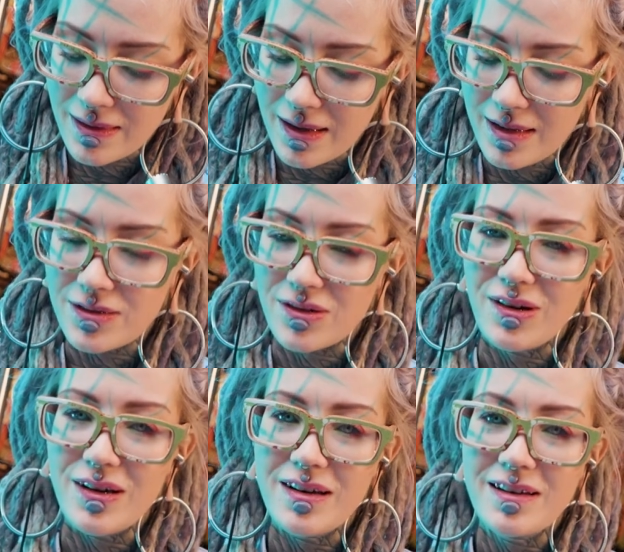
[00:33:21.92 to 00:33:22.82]

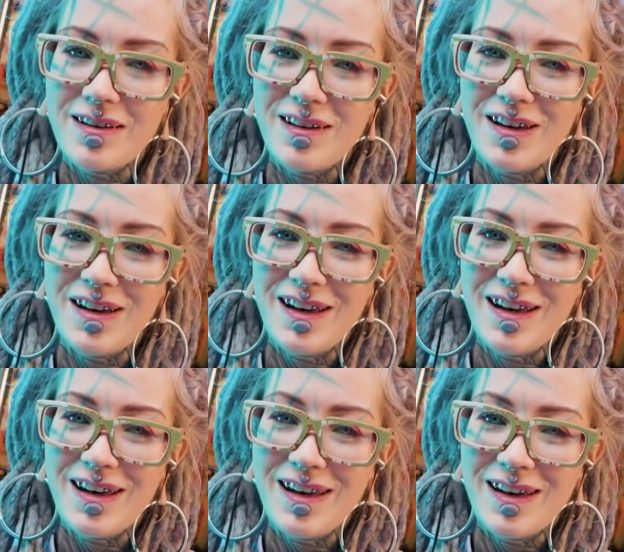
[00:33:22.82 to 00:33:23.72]
enjoy
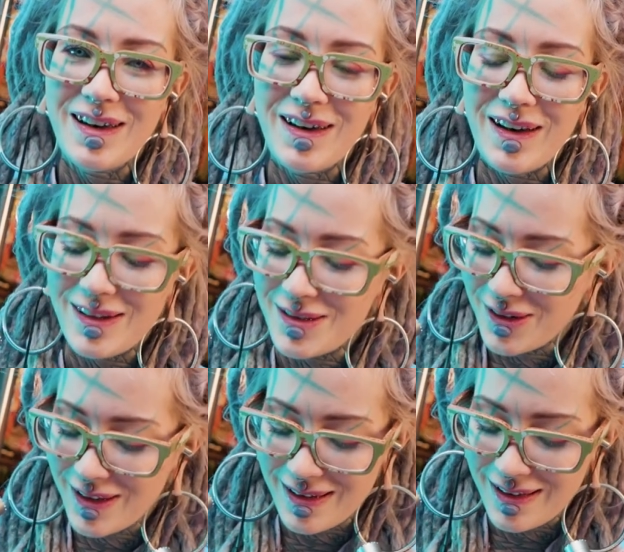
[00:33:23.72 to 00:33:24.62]

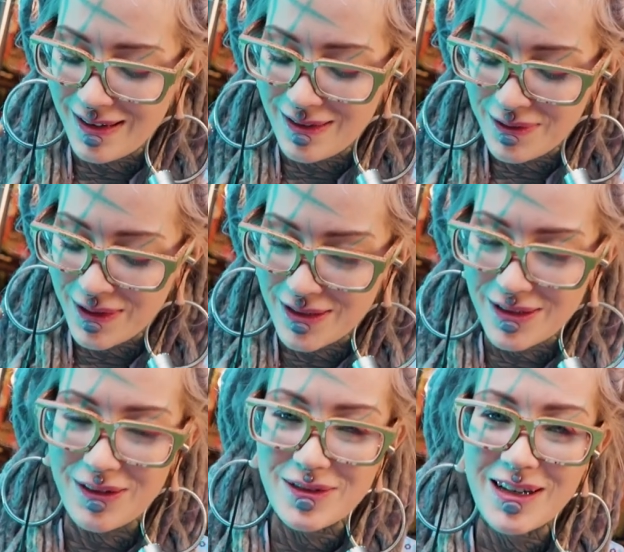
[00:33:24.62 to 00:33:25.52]
the
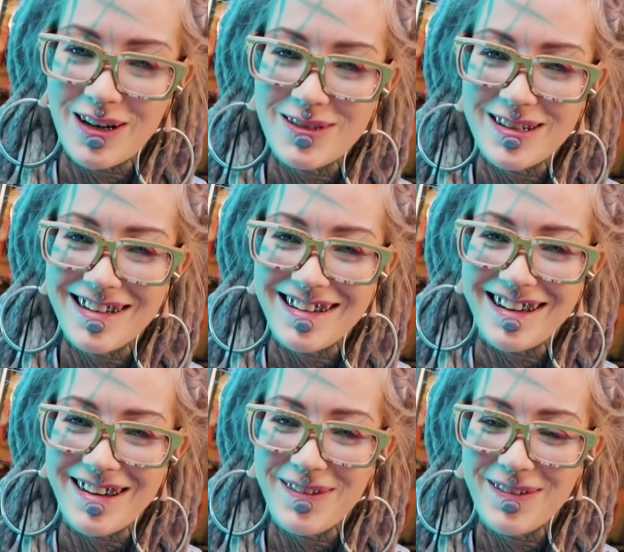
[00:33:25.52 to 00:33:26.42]
satisfaction of sound and light.